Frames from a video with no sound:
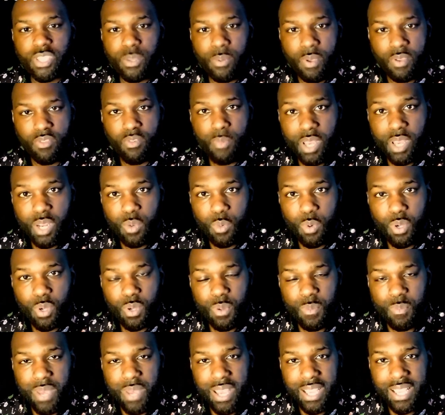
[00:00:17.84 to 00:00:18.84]
everybody?
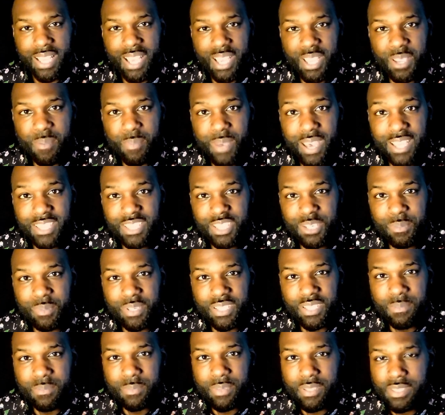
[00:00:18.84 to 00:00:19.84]
Welcome back. I am Patrick B.
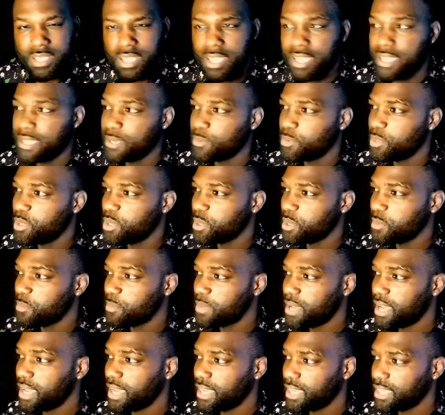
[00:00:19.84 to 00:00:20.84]
Smith, and we are
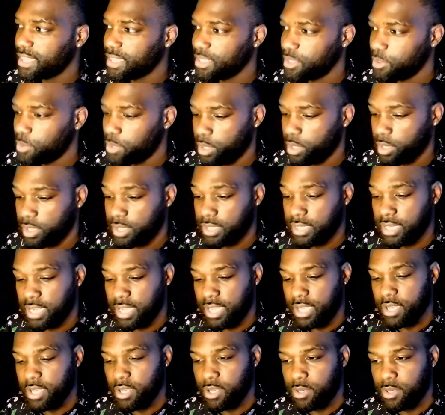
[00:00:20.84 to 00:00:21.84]
back. We are
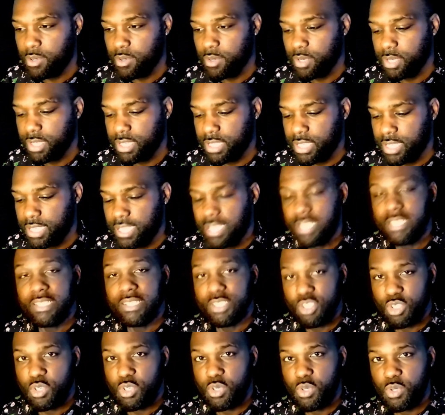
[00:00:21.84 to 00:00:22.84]
now
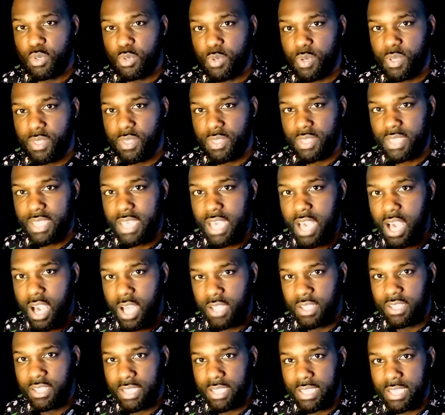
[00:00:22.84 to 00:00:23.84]
into the
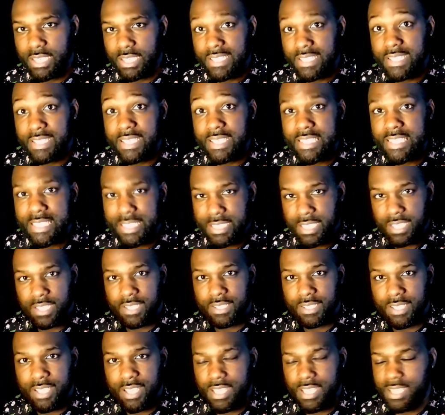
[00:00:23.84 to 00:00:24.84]
holiday
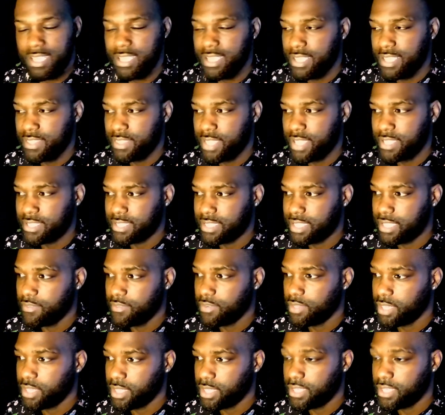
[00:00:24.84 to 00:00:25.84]
season.
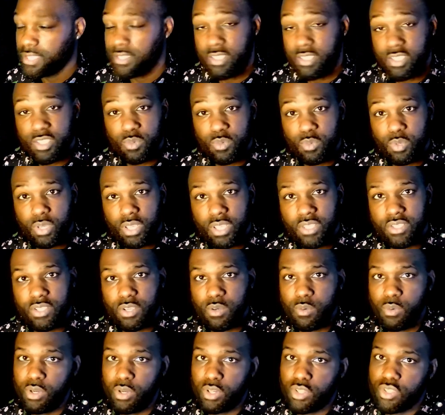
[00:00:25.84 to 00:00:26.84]
Thanksgiving is this week, so
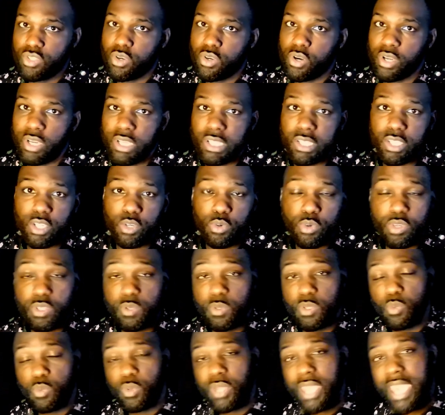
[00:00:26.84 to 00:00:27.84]
we're starting the
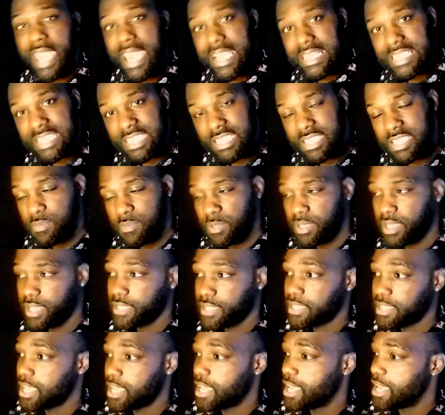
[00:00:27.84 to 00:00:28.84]
Christmas reactions
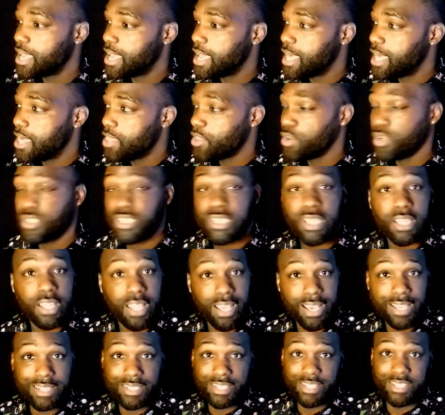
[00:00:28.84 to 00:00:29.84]
because there's a
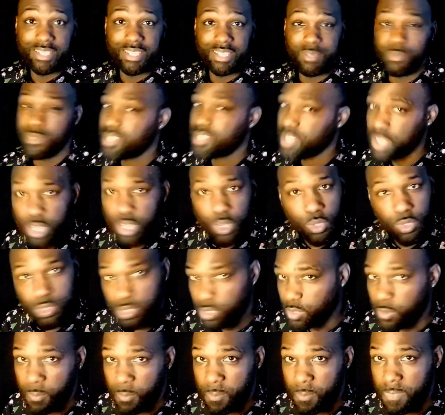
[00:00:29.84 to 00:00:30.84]
lot. Let me tell
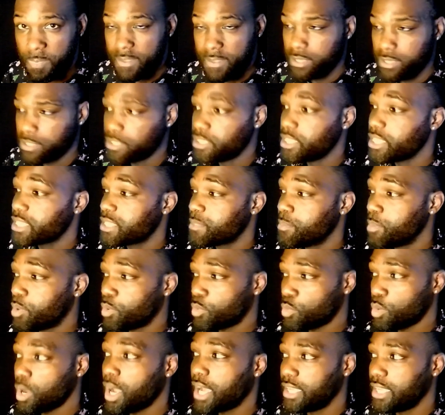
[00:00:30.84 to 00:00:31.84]
you, just
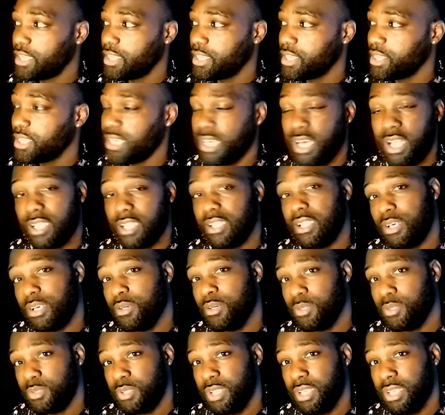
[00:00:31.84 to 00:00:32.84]
Mariah
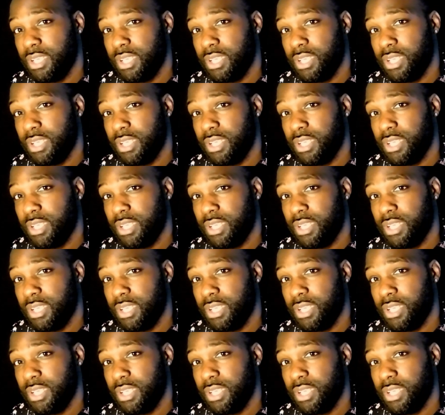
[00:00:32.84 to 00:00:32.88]
alone